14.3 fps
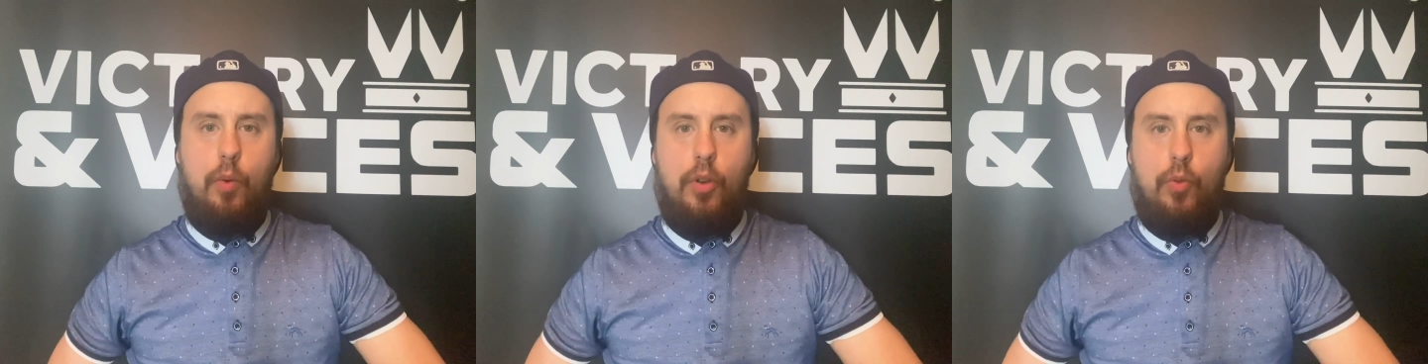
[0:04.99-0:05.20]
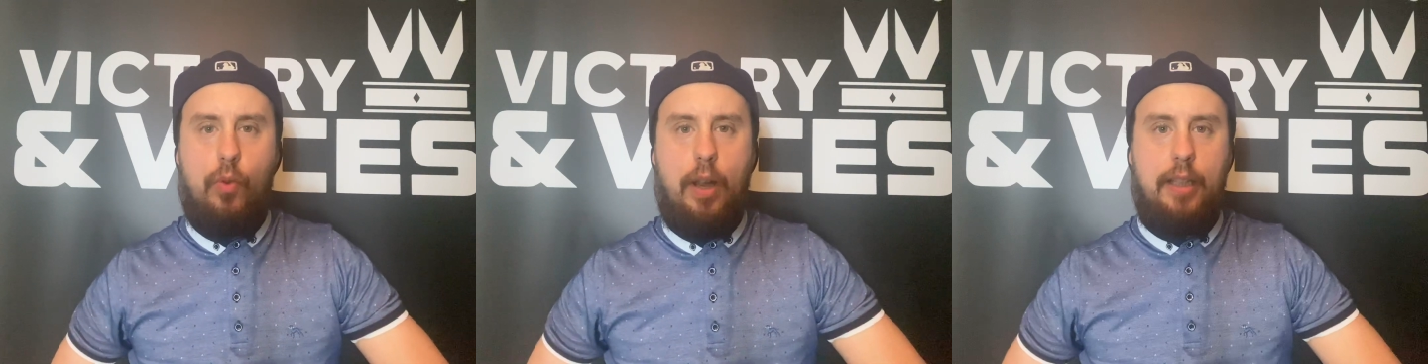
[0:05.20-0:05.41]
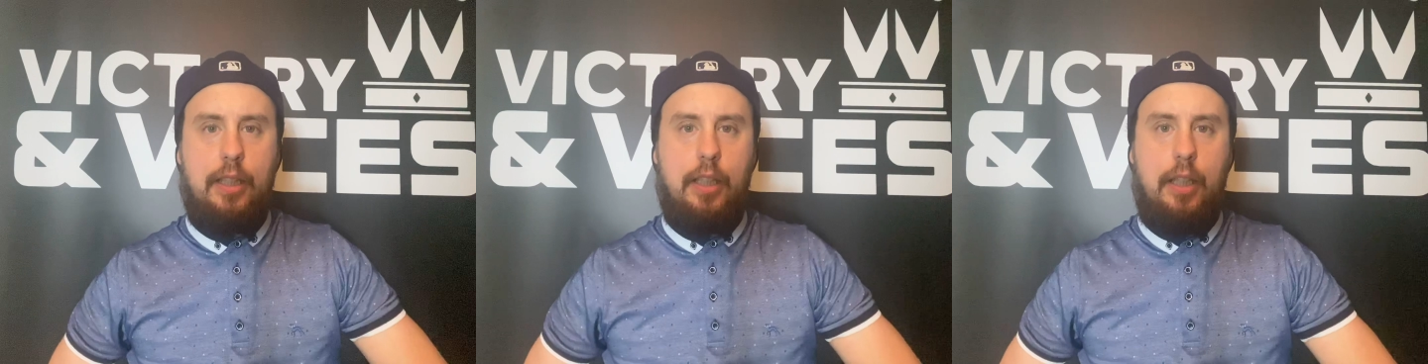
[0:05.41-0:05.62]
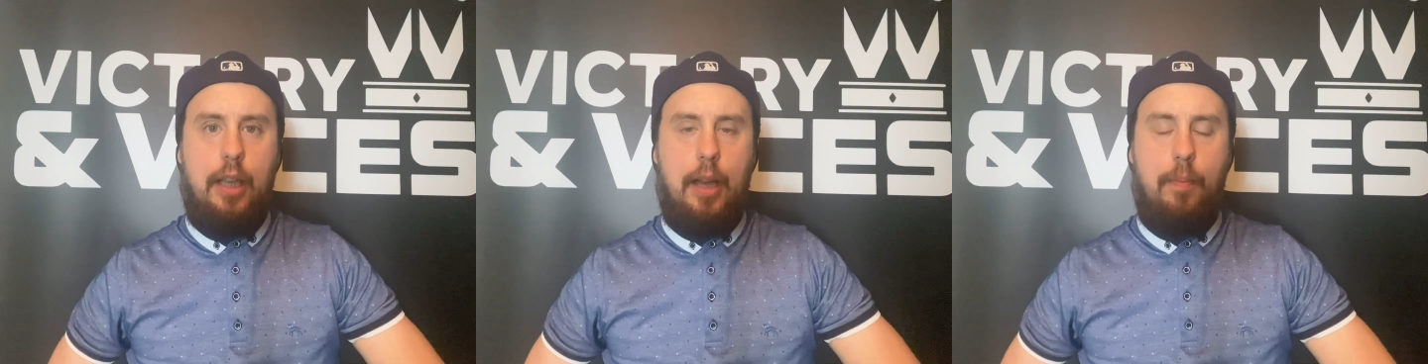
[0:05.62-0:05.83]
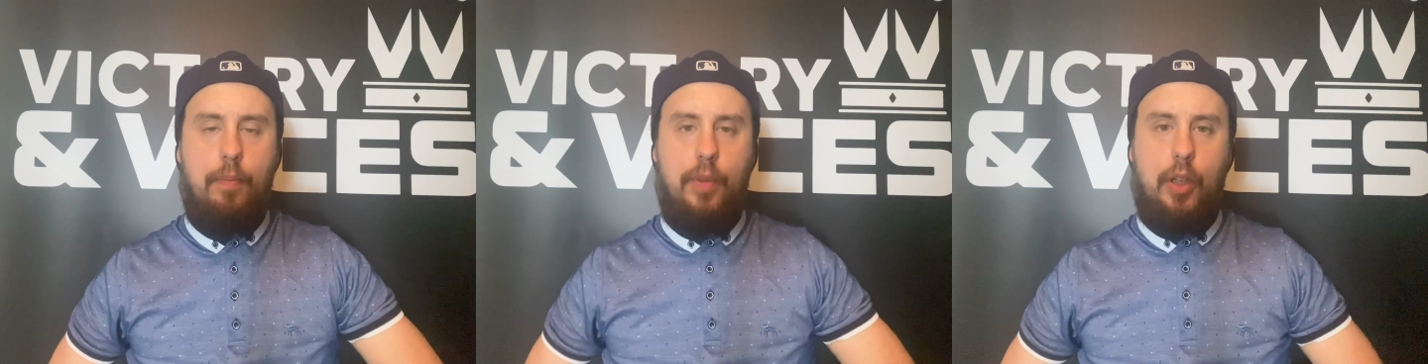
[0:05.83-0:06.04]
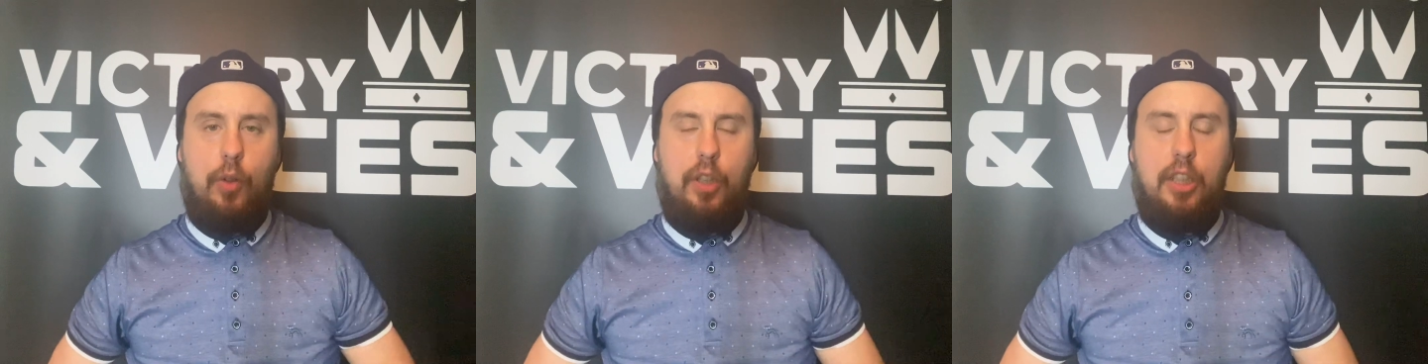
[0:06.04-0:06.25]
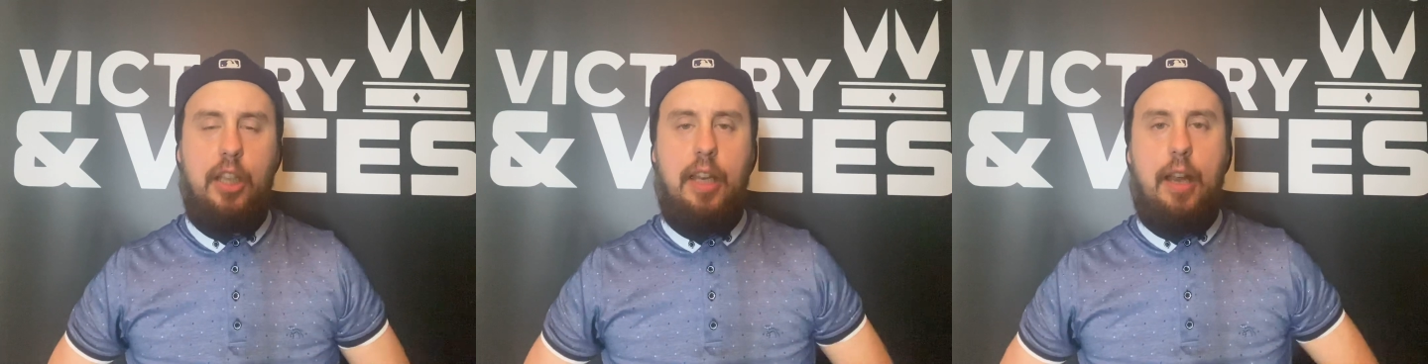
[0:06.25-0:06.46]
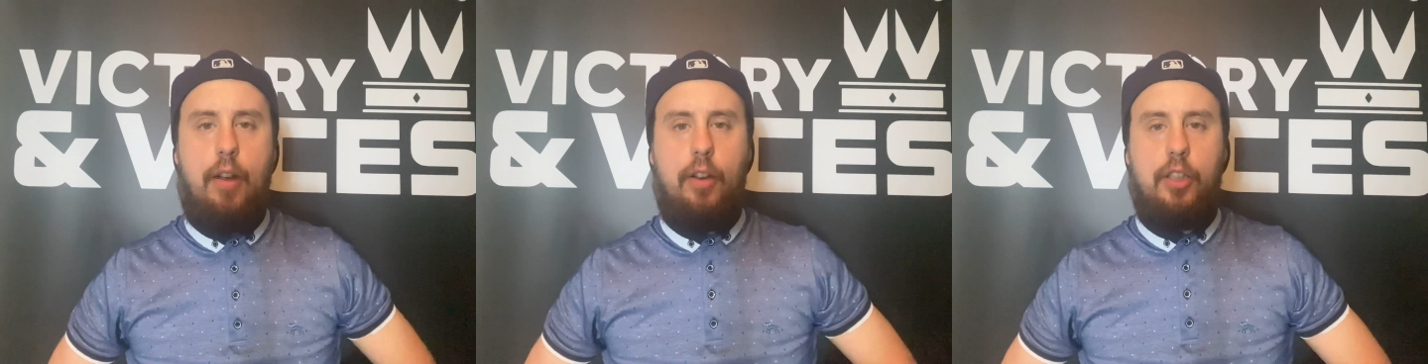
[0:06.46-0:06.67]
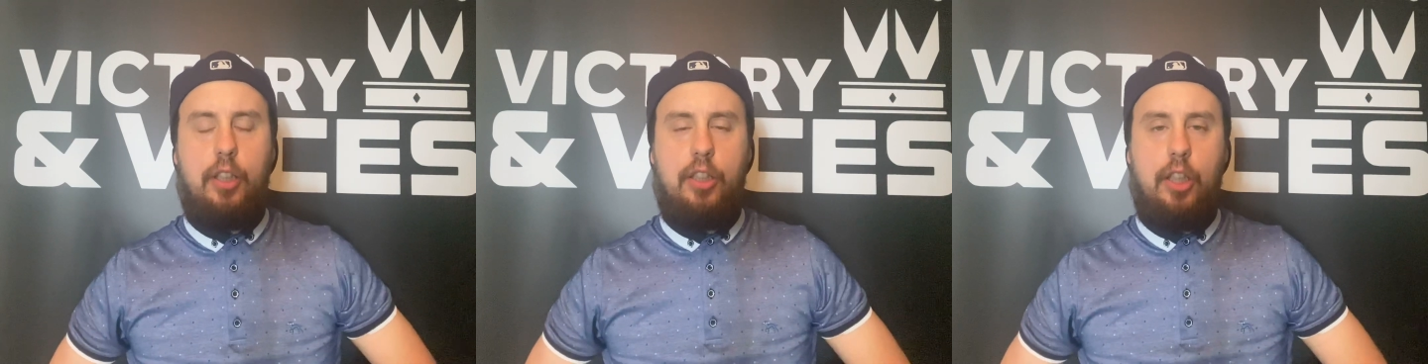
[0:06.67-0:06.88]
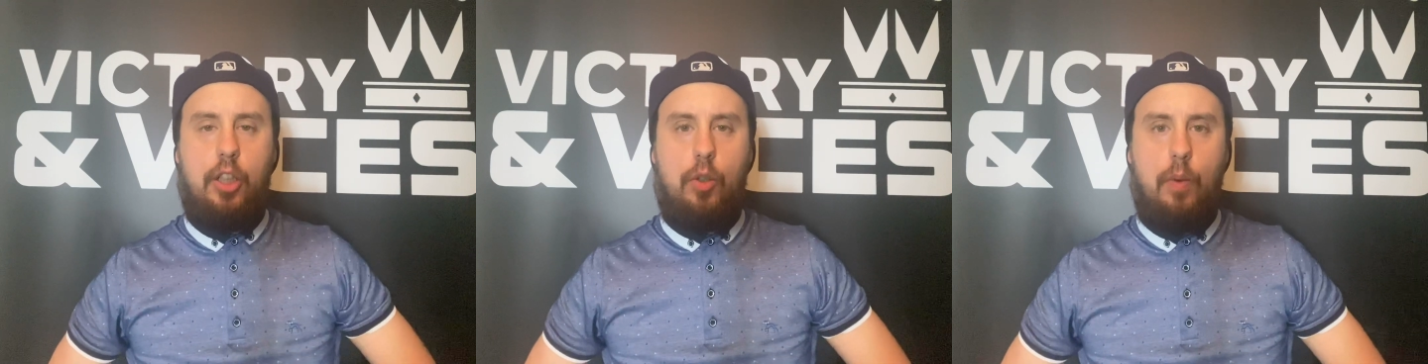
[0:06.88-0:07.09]
address the Christian Eriksen
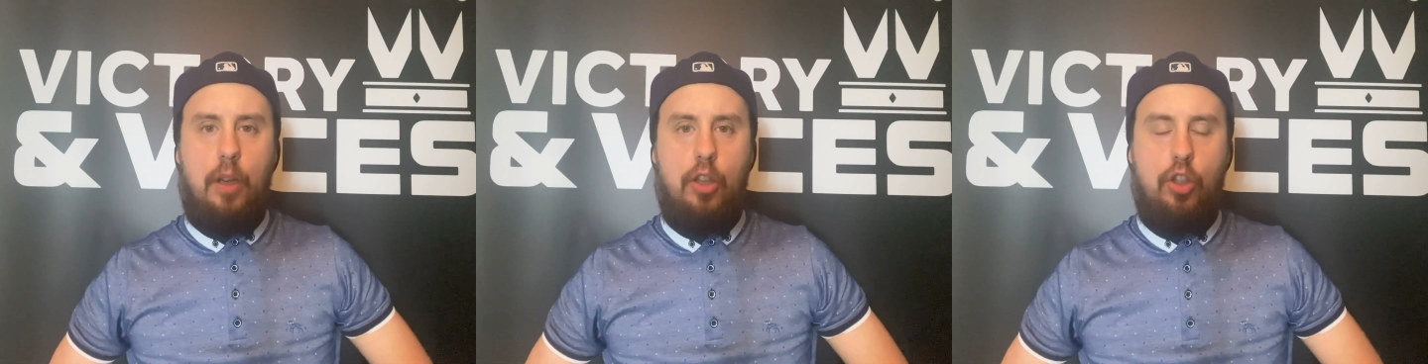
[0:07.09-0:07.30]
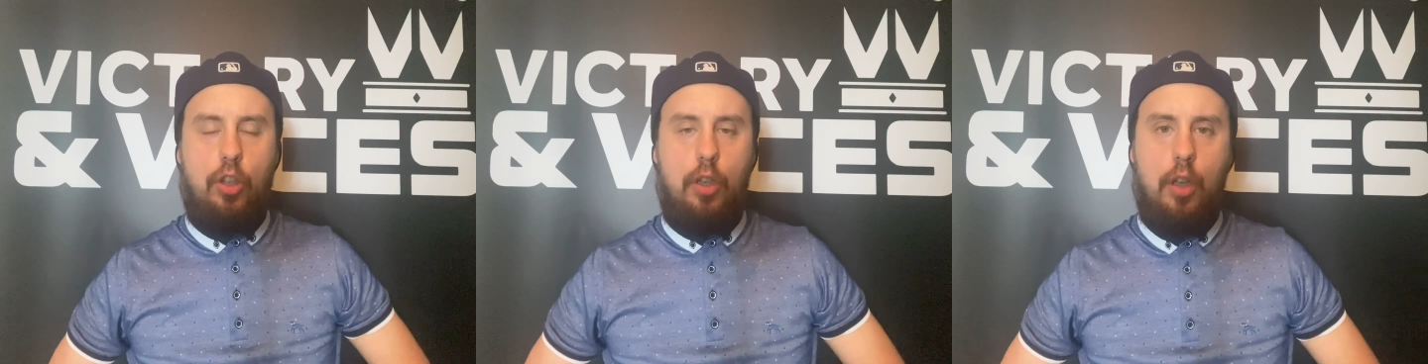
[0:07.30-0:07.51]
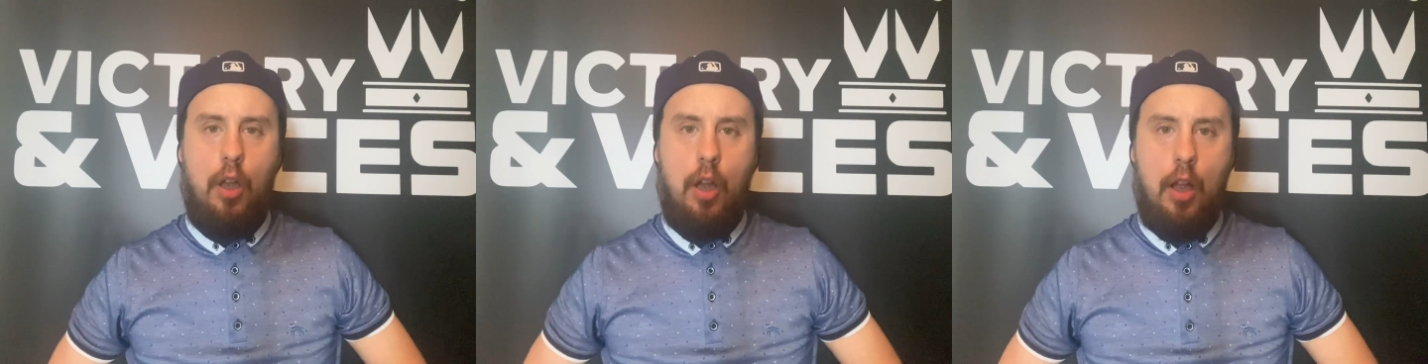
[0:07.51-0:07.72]
situation.